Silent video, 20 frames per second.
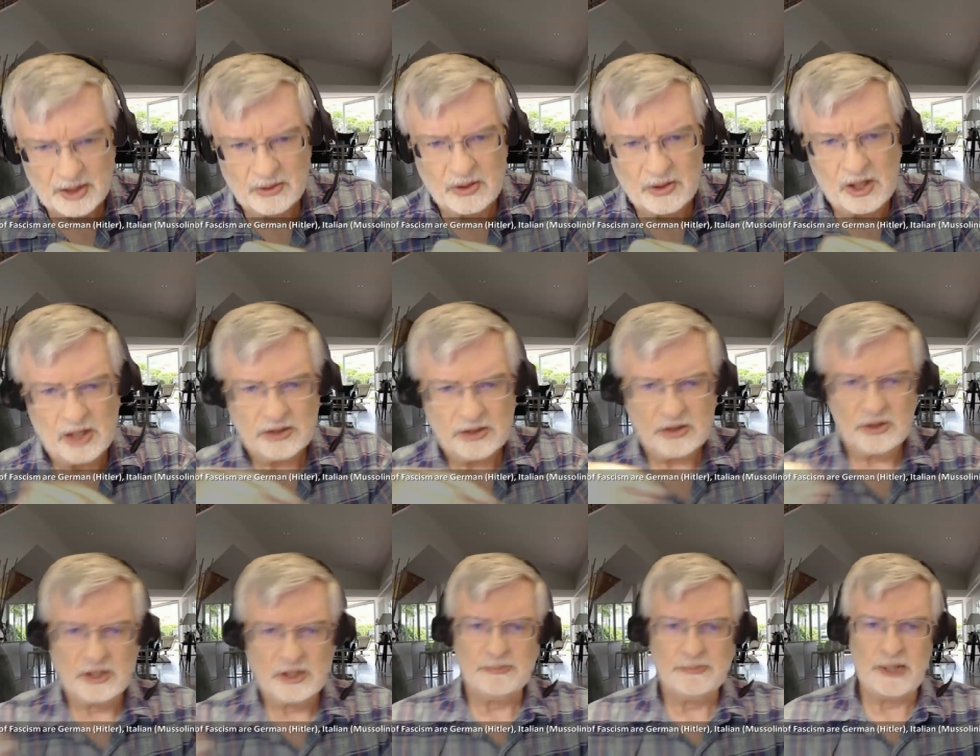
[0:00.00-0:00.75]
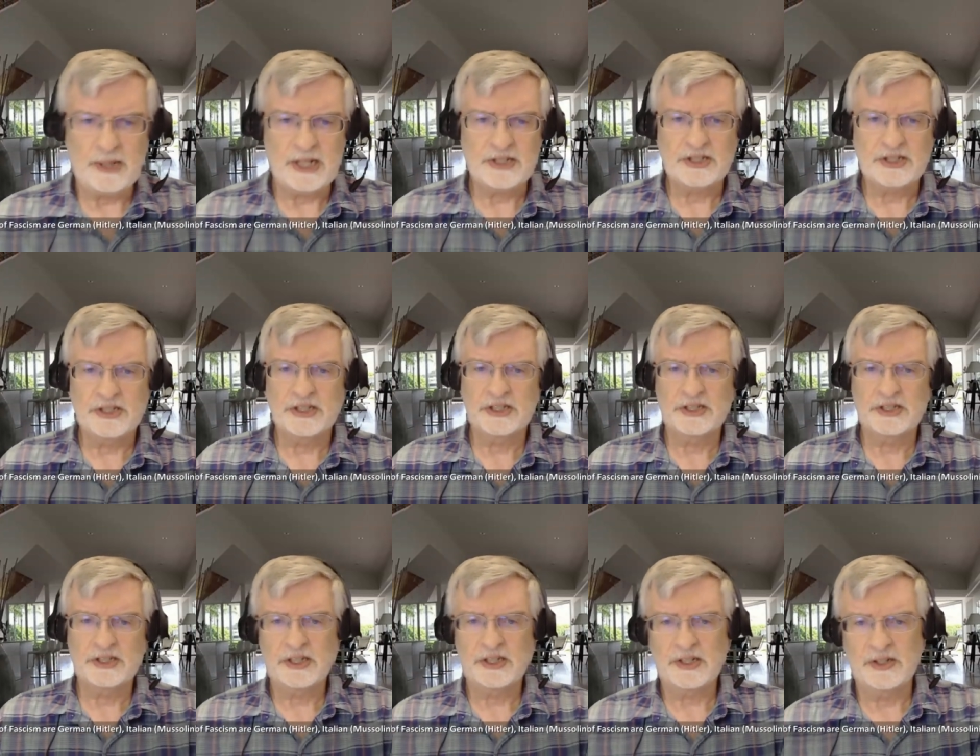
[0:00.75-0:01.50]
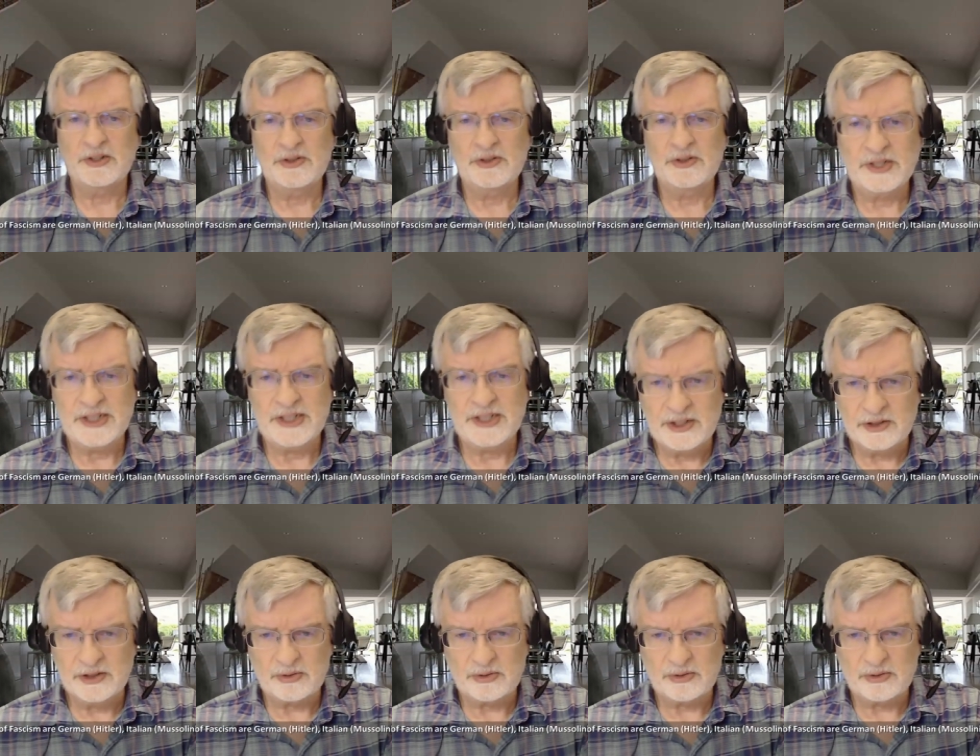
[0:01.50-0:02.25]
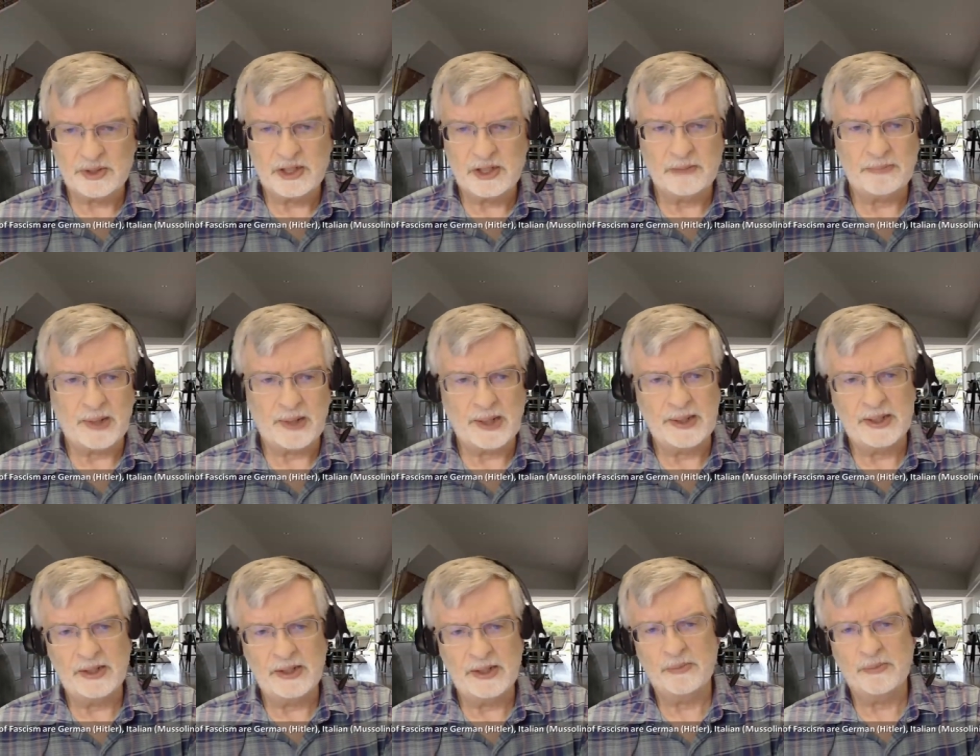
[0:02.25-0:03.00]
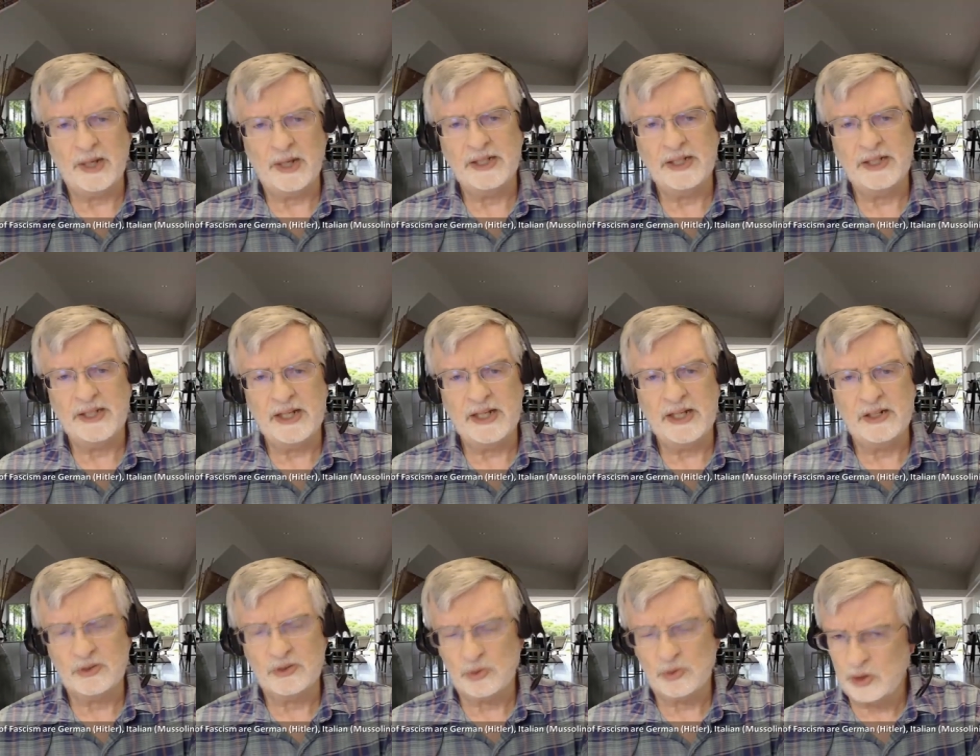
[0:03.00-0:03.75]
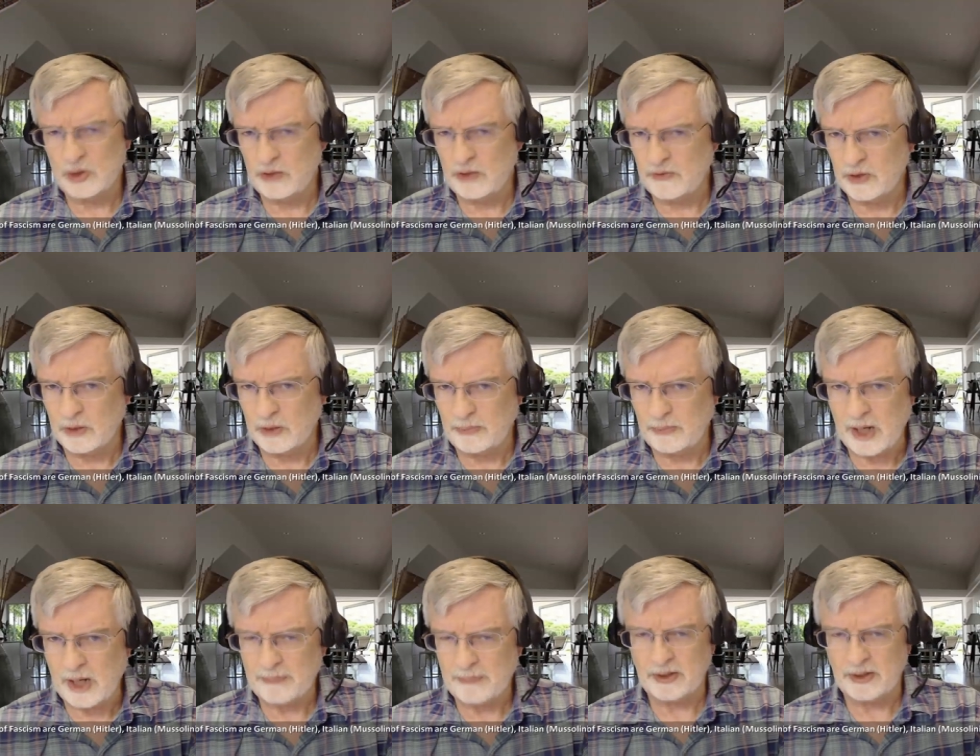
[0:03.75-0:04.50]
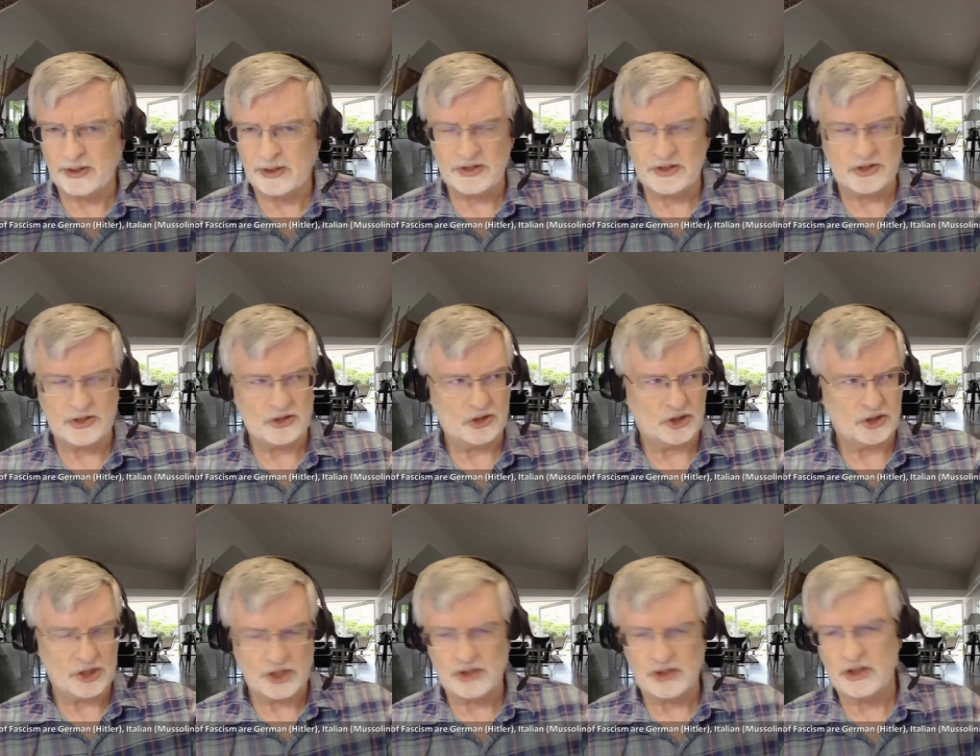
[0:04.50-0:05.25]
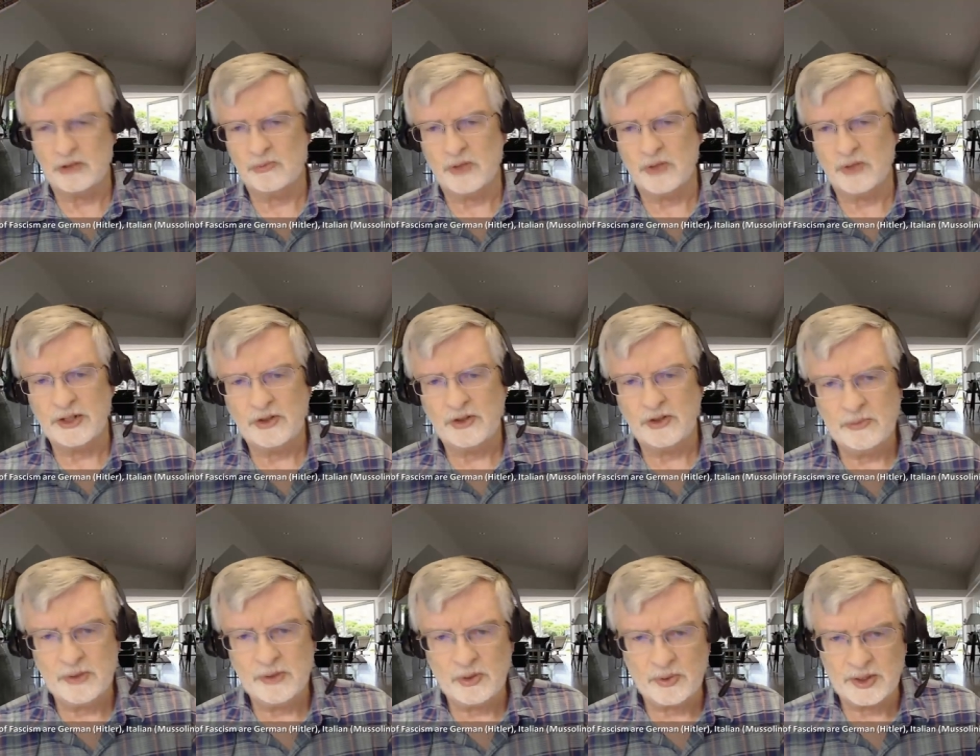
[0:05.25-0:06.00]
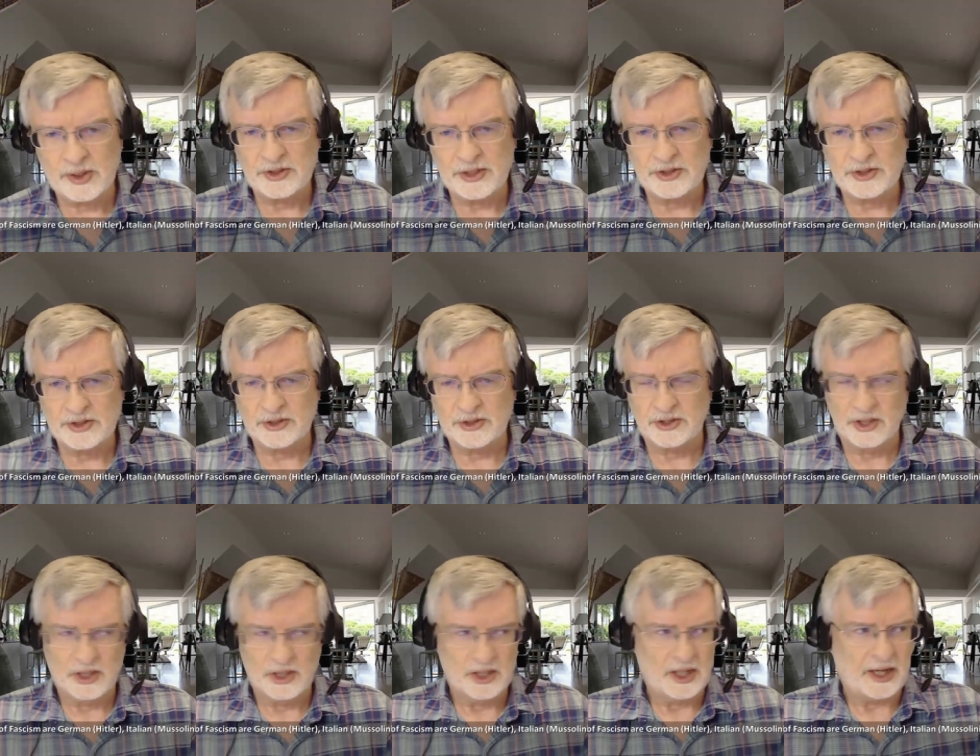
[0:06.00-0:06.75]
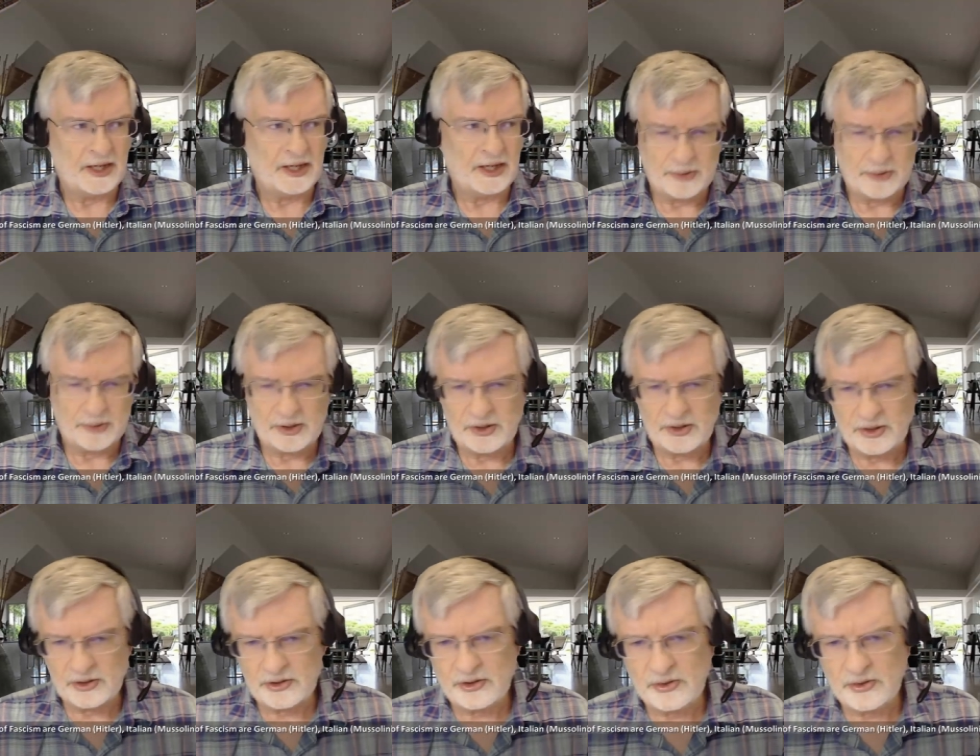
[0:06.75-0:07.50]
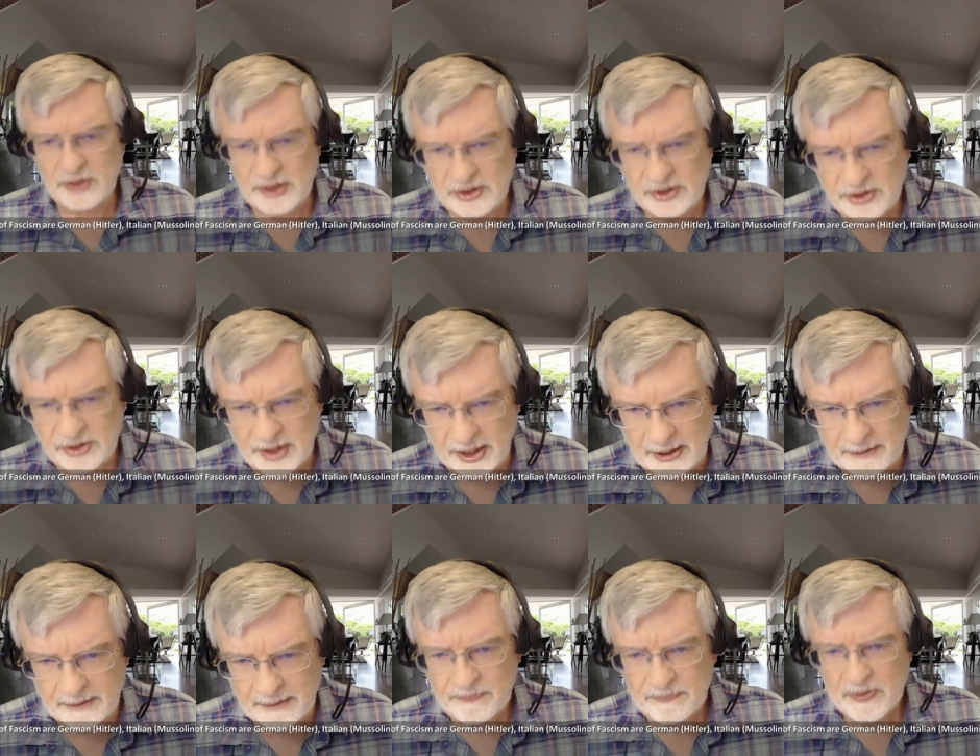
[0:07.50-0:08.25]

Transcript: also expansionistic and using industry and banking to maintain control over their population to teach them right human relations and obedience to the state.